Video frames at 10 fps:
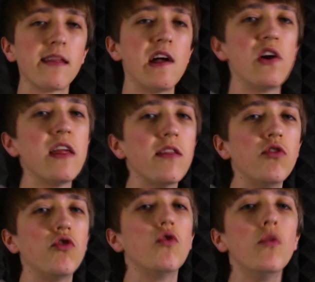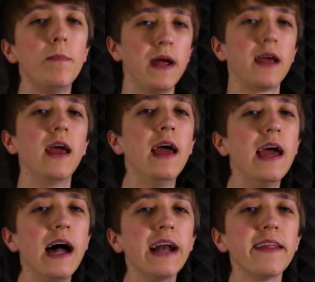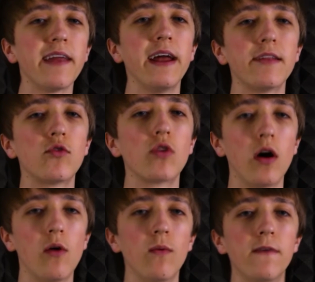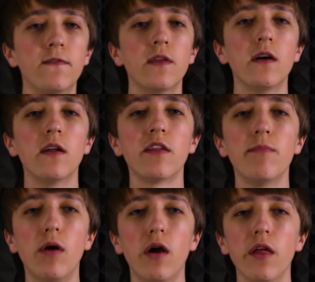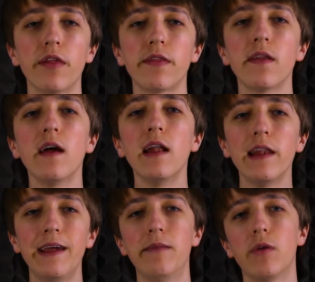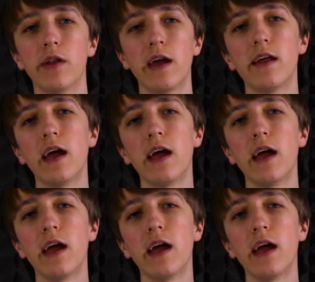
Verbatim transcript: there isn't too big, I decided to go with the smallest Linmon